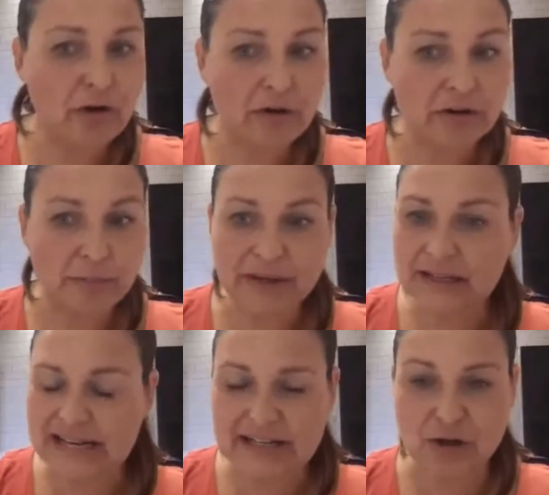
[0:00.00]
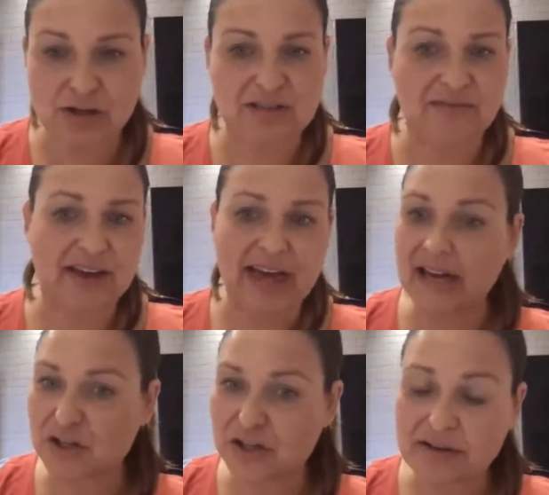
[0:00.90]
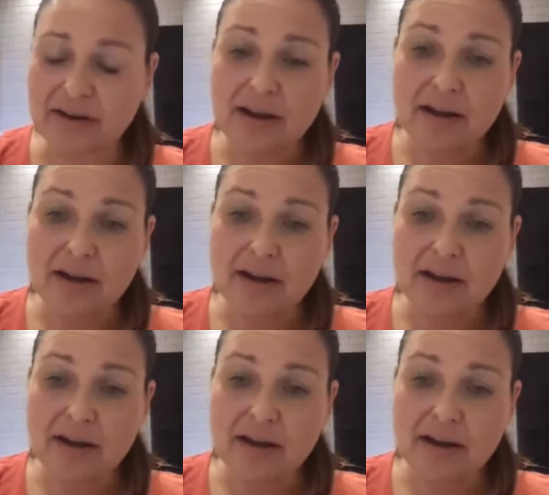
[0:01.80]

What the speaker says: on a bit of detoxification,